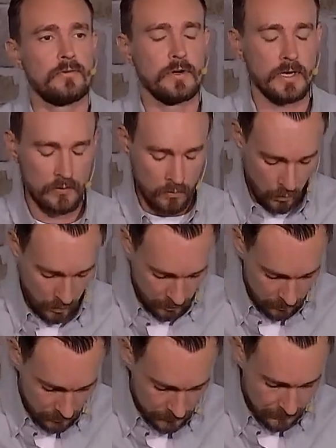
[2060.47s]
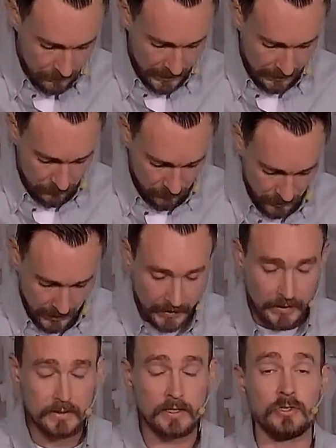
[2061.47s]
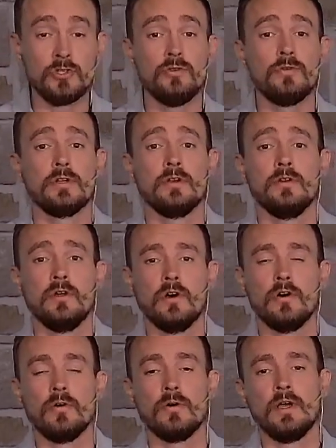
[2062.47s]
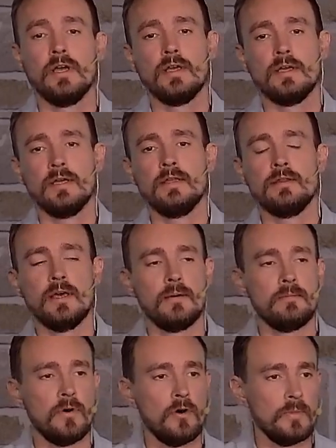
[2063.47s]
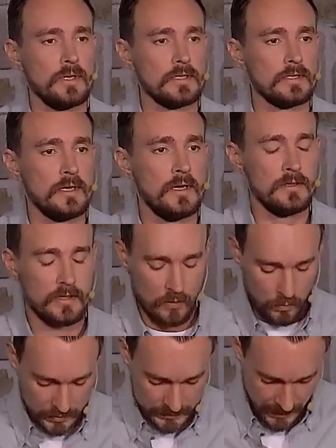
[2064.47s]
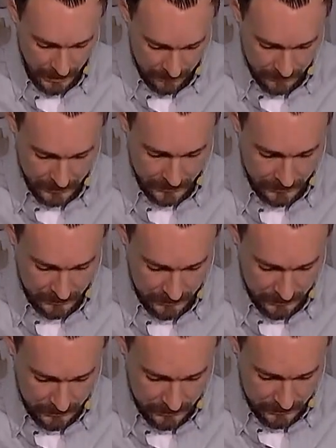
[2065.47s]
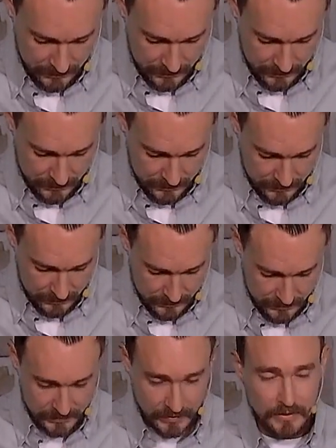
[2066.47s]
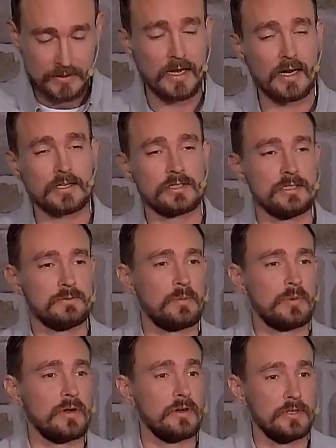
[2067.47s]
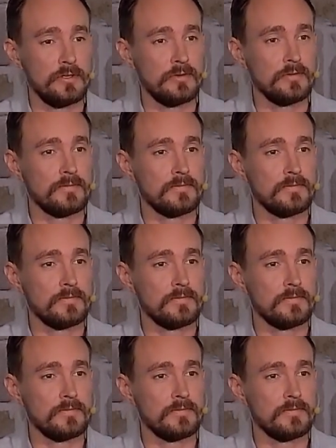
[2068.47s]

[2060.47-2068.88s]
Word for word: for a world made right, then you can know in that moment that what's happening is that he's actually preparing you.